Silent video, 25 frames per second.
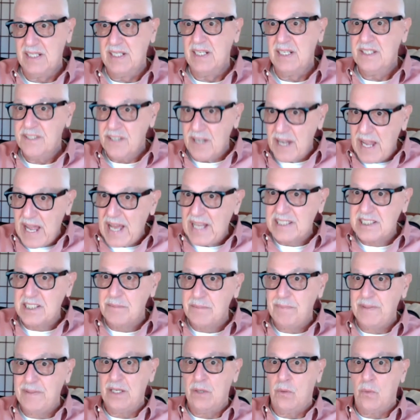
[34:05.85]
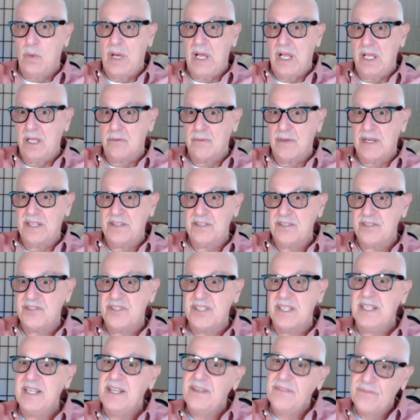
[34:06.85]
There had to be a wall around the
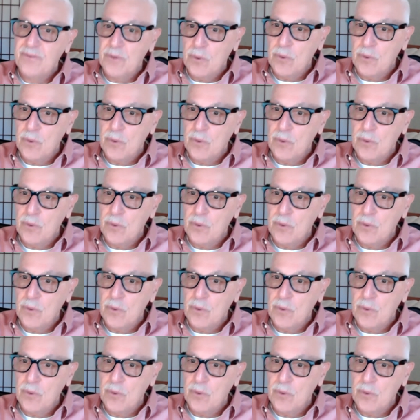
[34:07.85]
city for